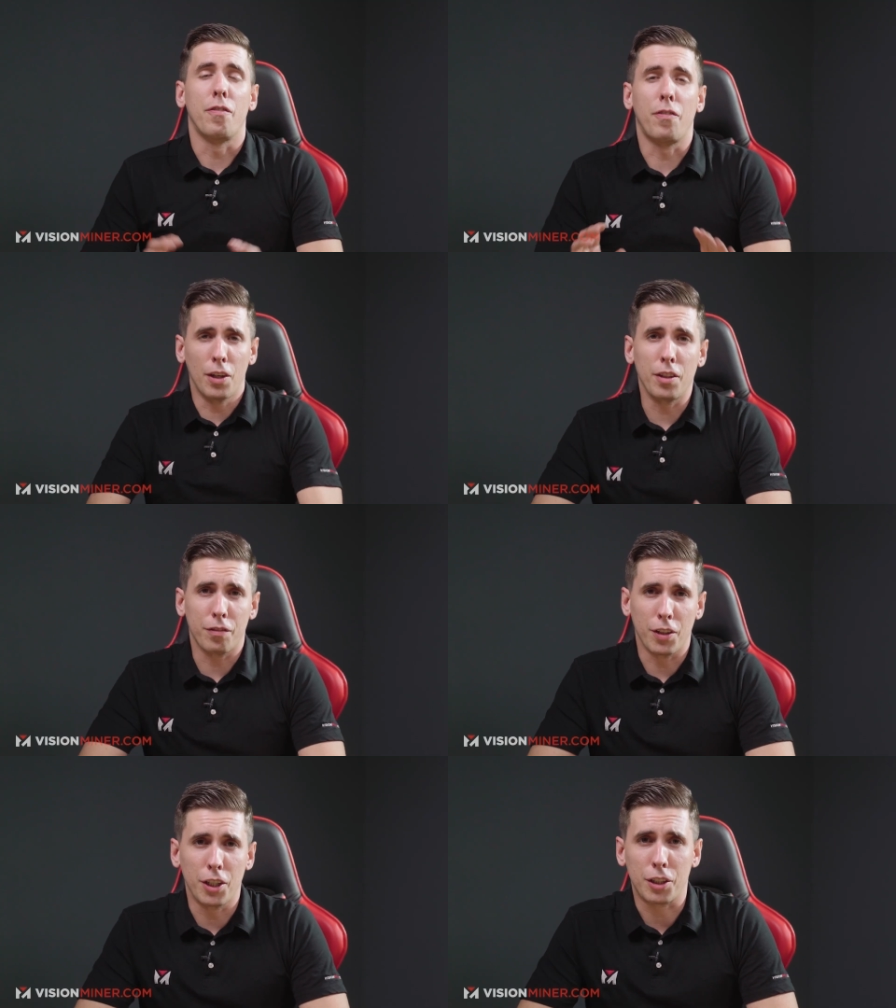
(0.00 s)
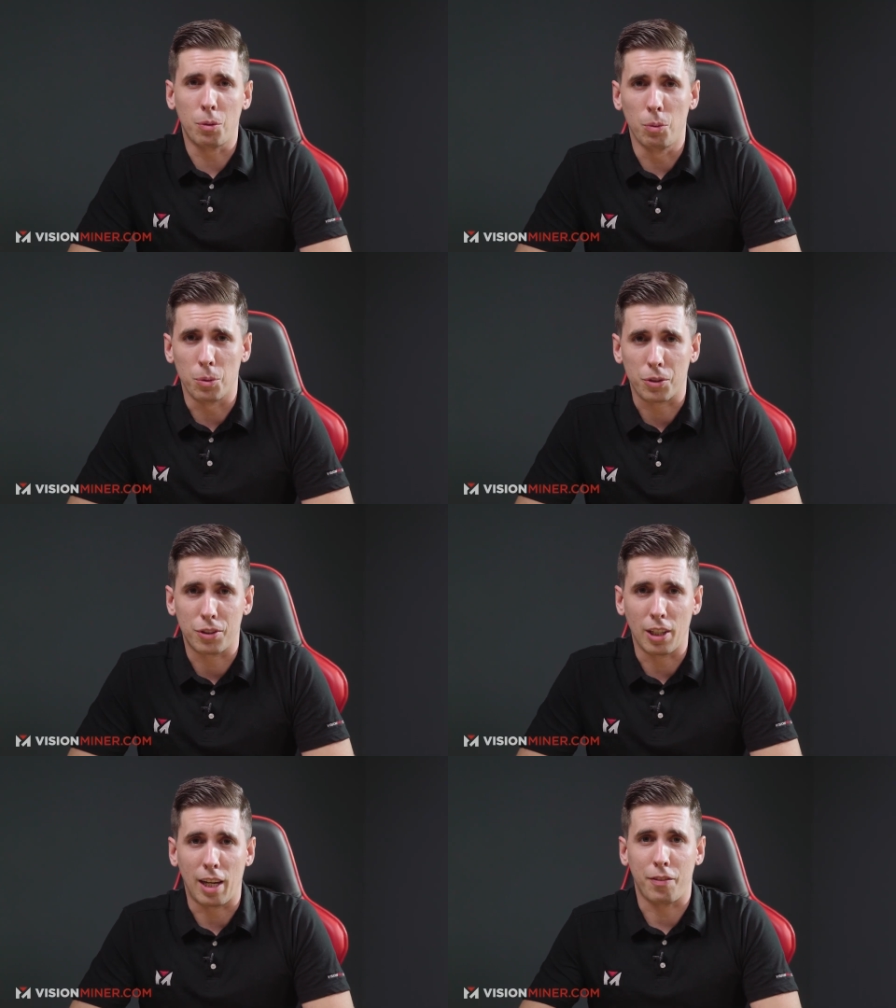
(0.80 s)
Very, very cool
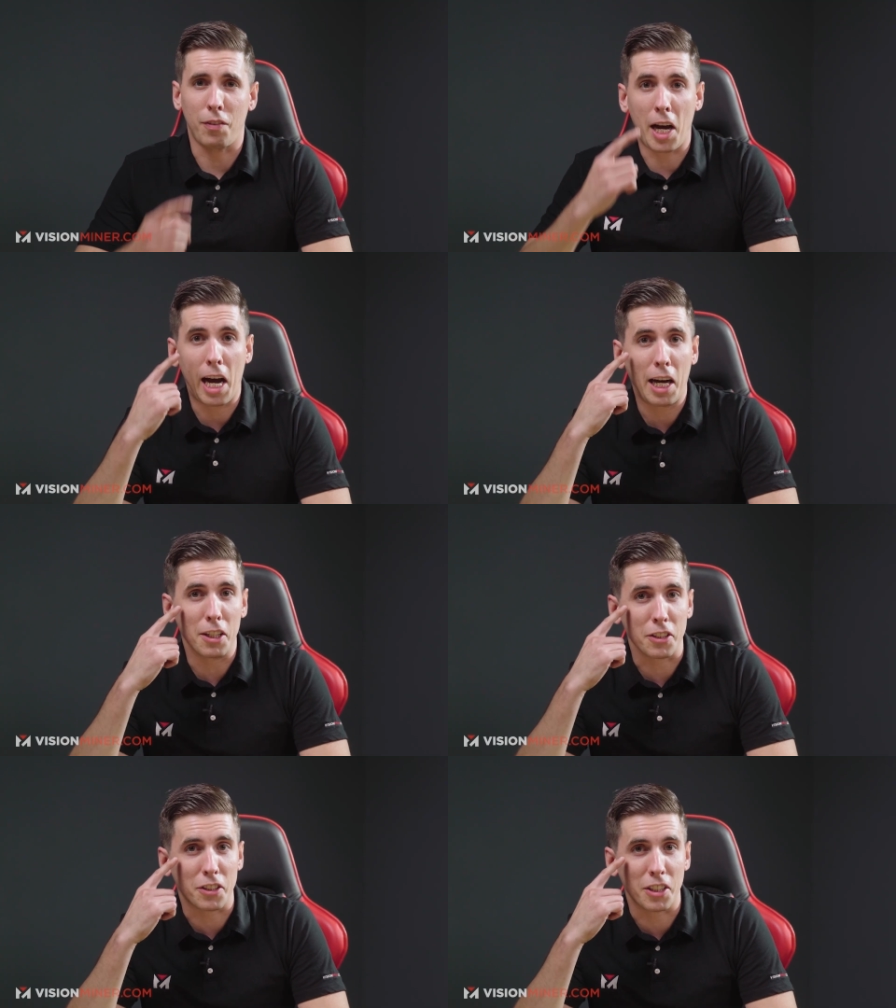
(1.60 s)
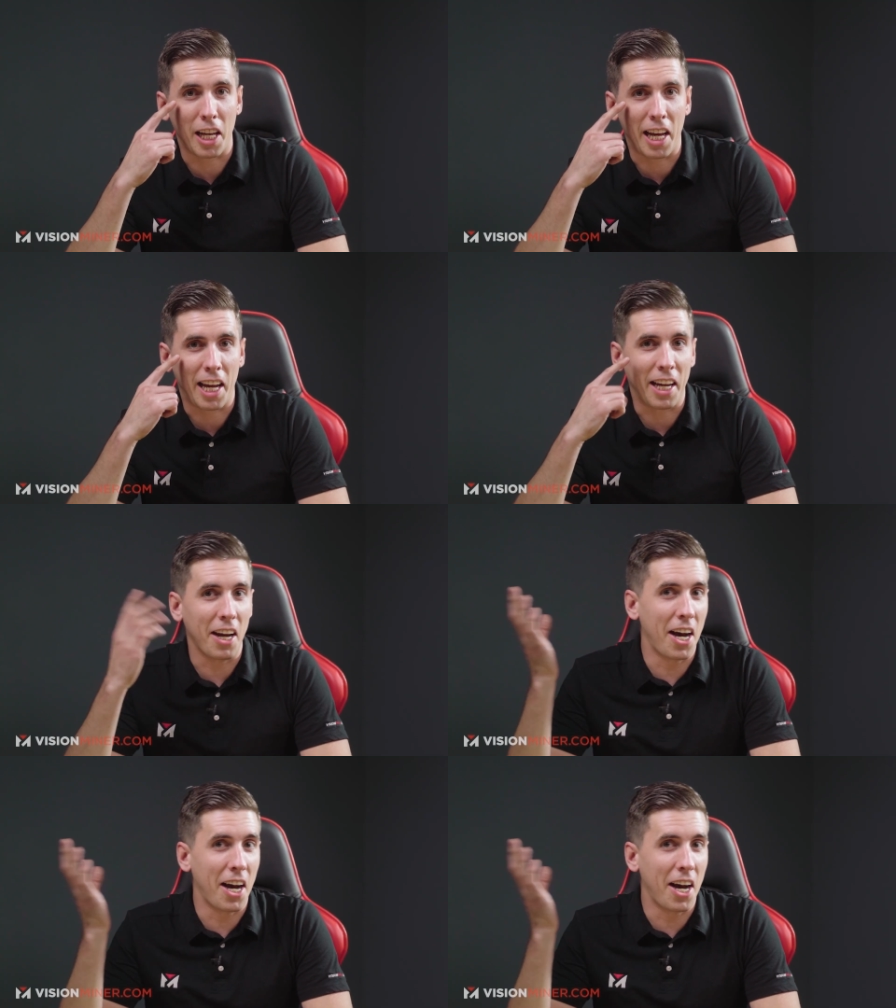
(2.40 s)
stuff, I'll say.